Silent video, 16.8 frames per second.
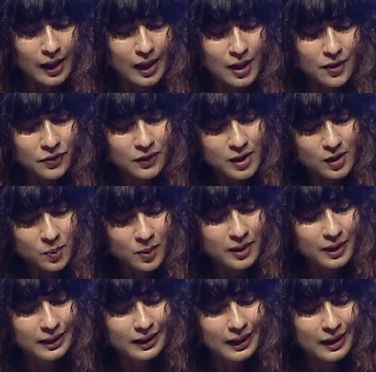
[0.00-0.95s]
If this were
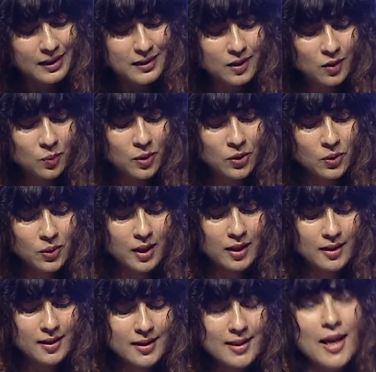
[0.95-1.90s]
the case, then we could
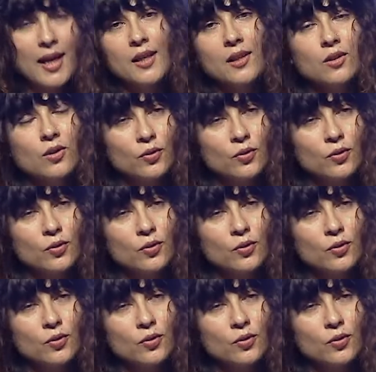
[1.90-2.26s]
understand,